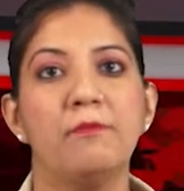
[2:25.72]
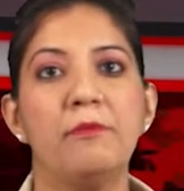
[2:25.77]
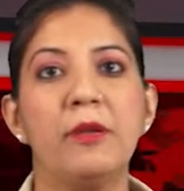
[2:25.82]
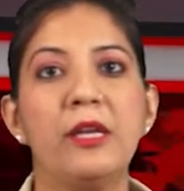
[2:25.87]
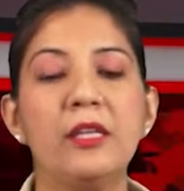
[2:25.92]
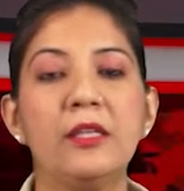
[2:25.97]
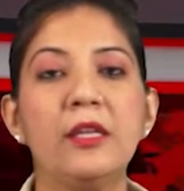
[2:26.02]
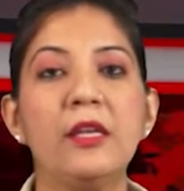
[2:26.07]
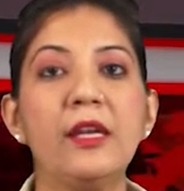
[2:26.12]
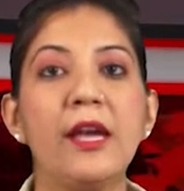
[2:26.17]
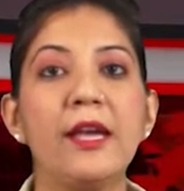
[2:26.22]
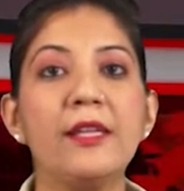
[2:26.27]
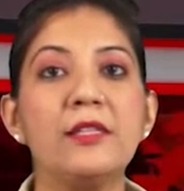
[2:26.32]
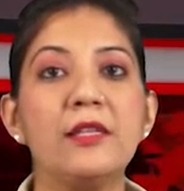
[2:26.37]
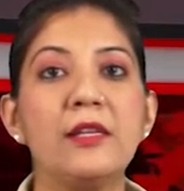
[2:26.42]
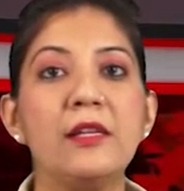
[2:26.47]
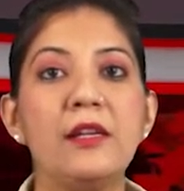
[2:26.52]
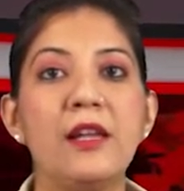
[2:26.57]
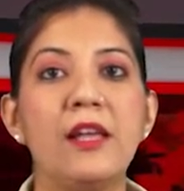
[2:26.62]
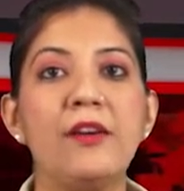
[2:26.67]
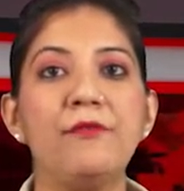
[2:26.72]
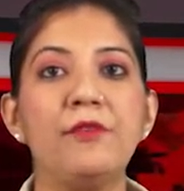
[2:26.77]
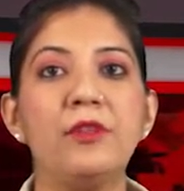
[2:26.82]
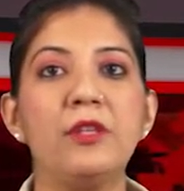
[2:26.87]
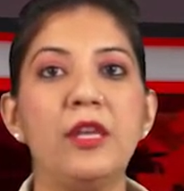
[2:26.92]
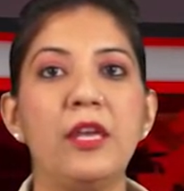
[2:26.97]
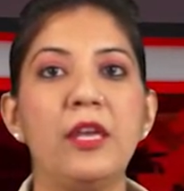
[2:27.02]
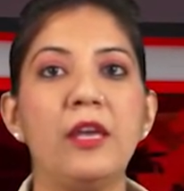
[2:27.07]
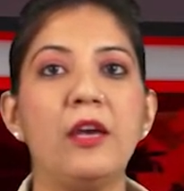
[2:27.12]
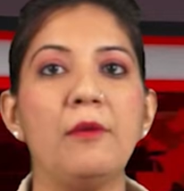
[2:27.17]
beginning at
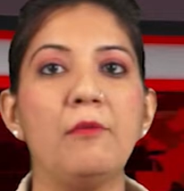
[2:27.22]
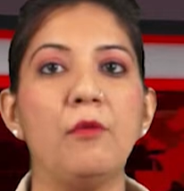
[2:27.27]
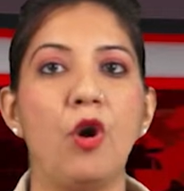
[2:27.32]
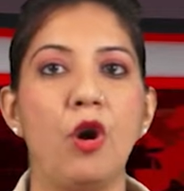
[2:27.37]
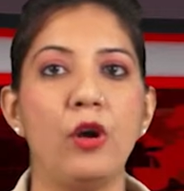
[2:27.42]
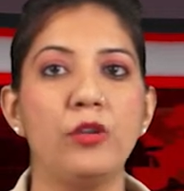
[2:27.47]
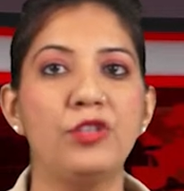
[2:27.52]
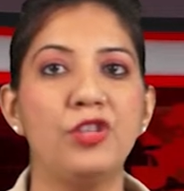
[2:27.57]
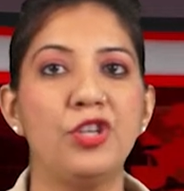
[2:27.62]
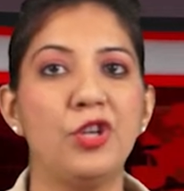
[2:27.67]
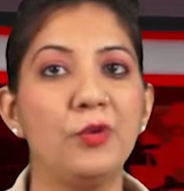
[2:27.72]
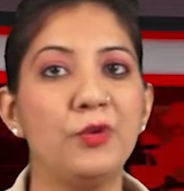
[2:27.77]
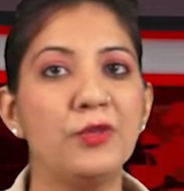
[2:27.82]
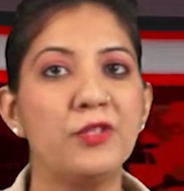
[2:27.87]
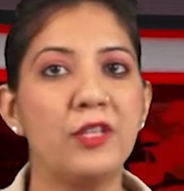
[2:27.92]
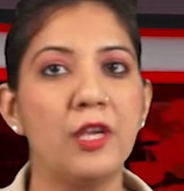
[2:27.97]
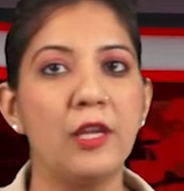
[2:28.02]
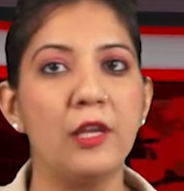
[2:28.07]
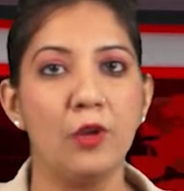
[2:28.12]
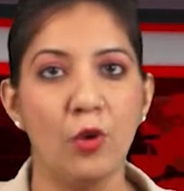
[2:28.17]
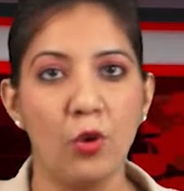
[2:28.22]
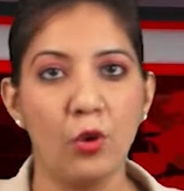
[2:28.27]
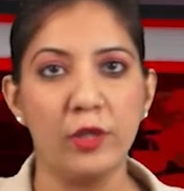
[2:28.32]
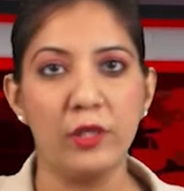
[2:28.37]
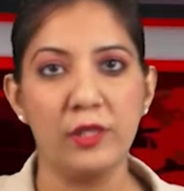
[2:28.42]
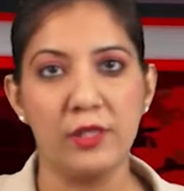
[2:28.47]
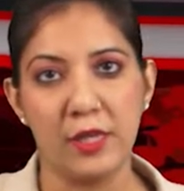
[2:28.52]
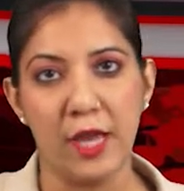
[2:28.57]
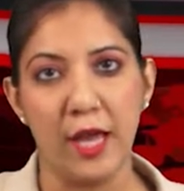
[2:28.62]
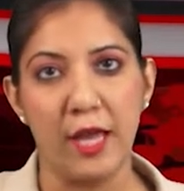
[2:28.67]
11 a.m. on Tuesday
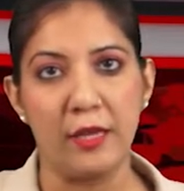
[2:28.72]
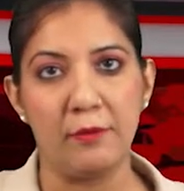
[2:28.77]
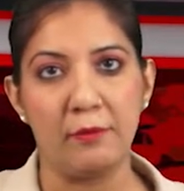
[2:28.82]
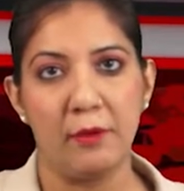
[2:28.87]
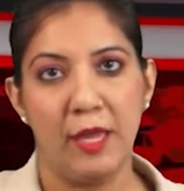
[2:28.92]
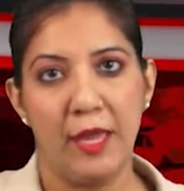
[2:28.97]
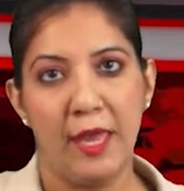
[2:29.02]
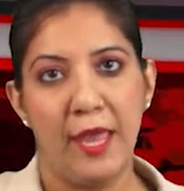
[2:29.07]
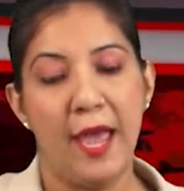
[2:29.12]
local time.